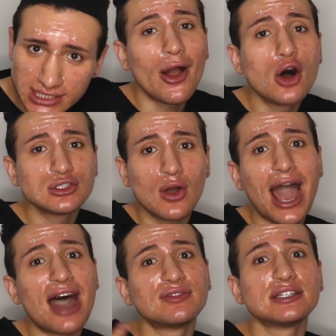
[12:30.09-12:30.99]
I also
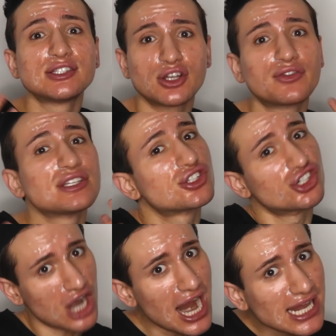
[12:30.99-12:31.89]
have surface
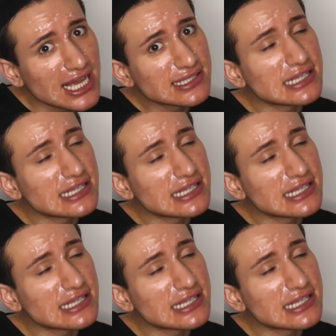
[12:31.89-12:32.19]
dryness